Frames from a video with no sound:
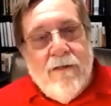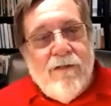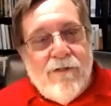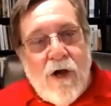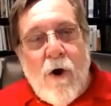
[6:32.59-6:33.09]

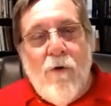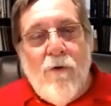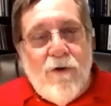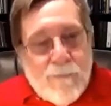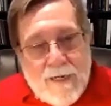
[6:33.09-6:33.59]
So
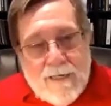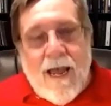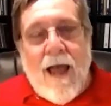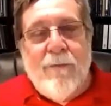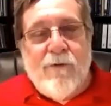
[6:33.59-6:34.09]
there's many
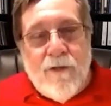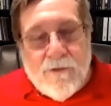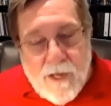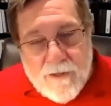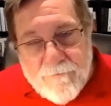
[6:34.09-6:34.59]
times when
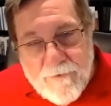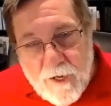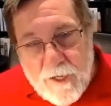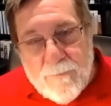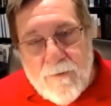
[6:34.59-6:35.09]
there's other
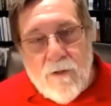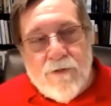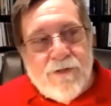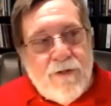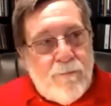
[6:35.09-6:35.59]

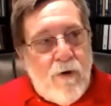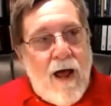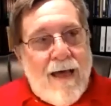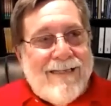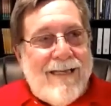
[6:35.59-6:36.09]
variables in the
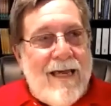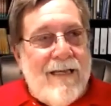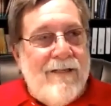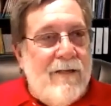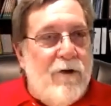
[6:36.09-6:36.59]
process.